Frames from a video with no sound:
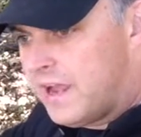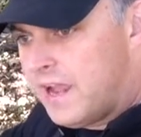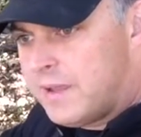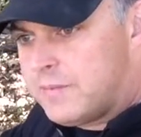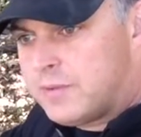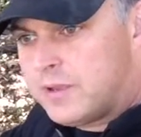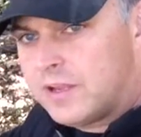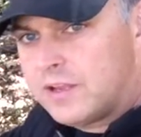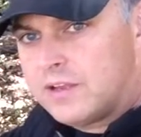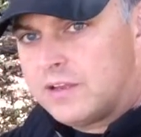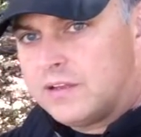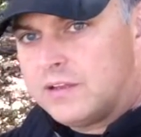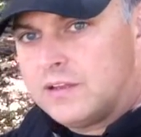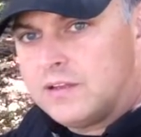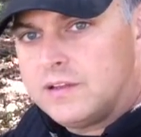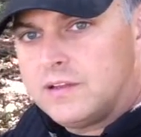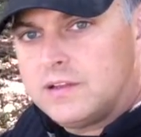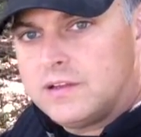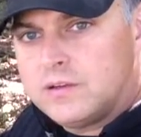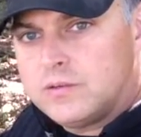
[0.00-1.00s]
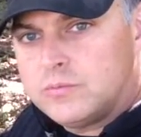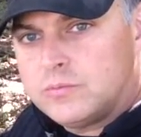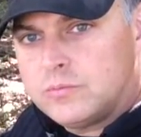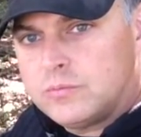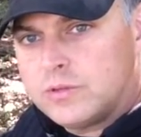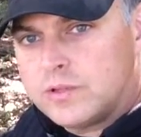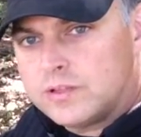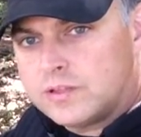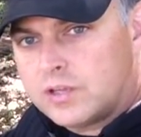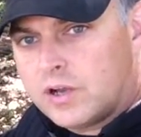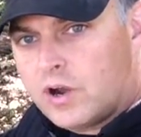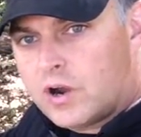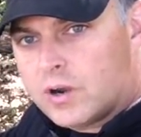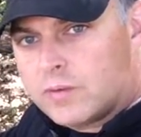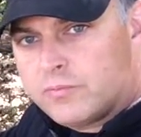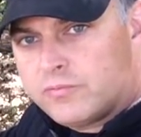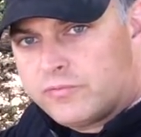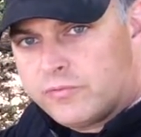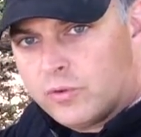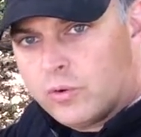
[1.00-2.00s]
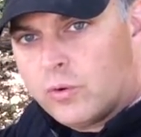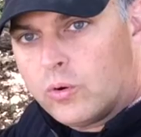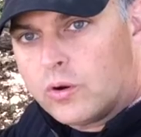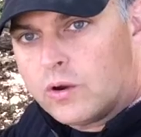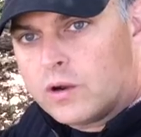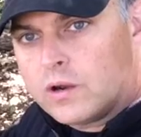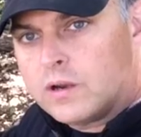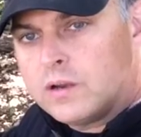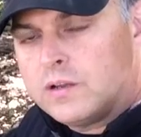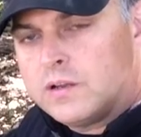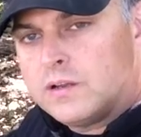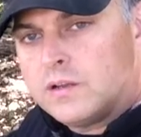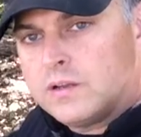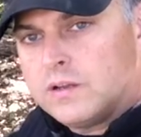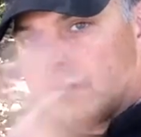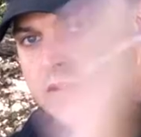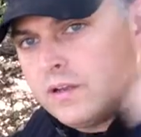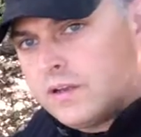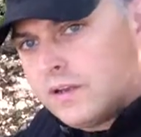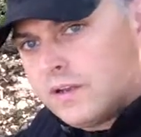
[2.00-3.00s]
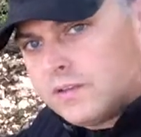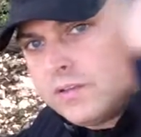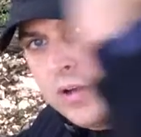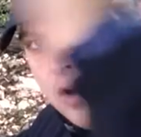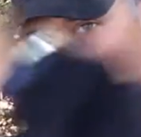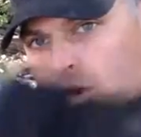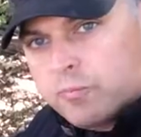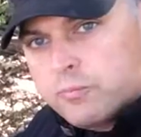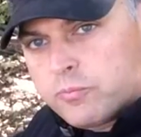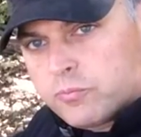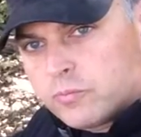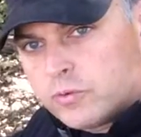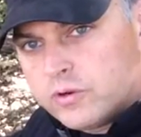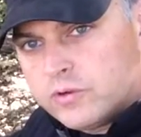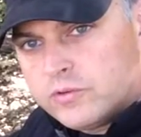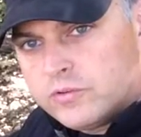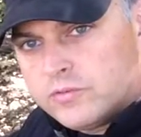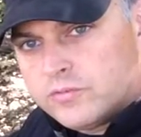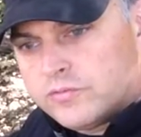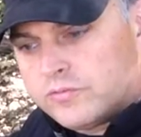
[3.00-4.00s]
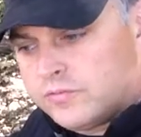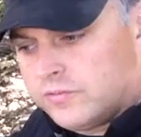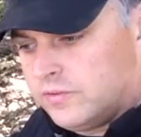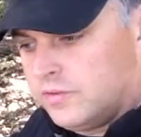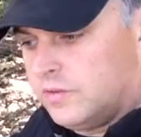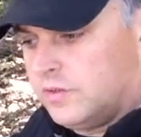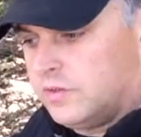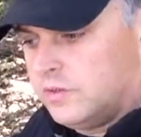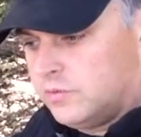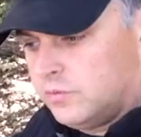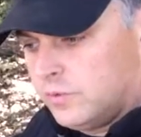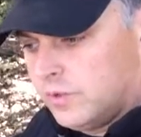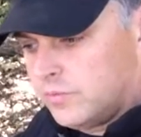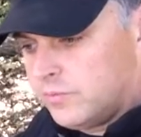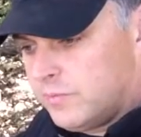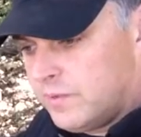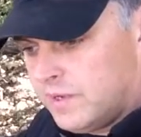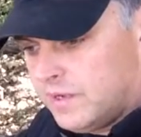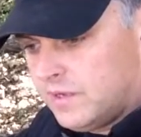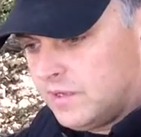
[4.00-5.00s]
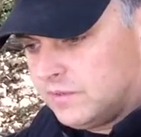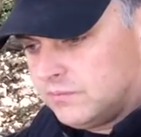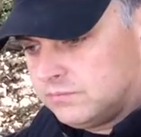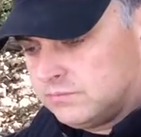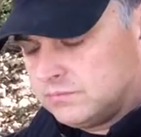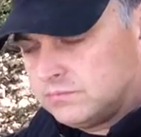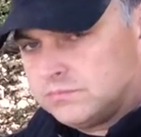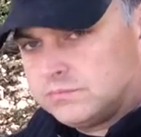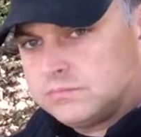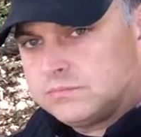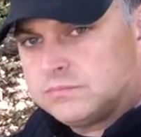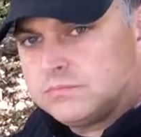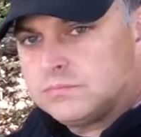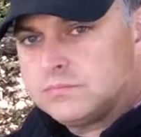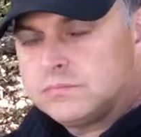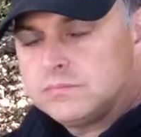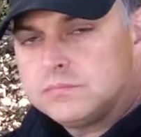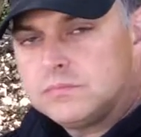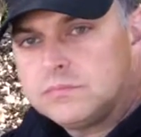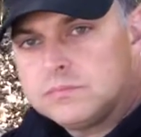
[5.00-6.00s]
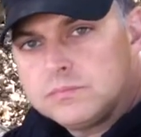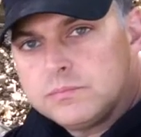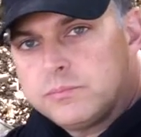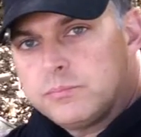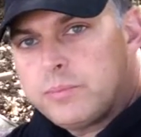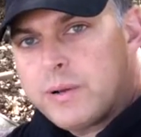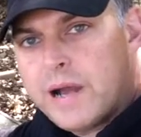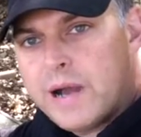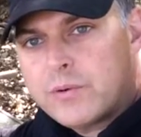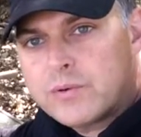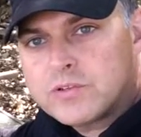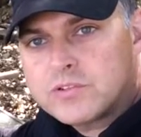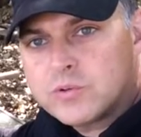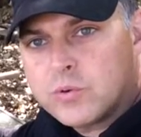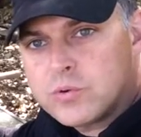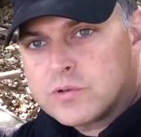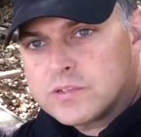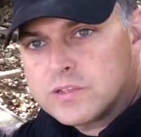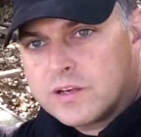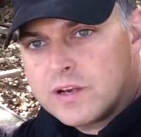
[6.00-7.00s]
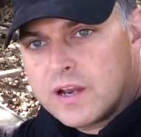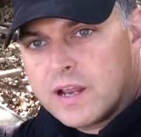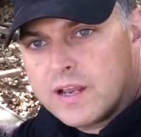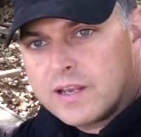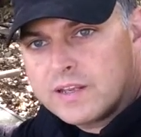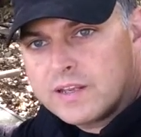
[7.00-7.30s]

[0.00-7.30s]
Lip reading: hammock with a tarp floor and a tarp roof with my power source in there. I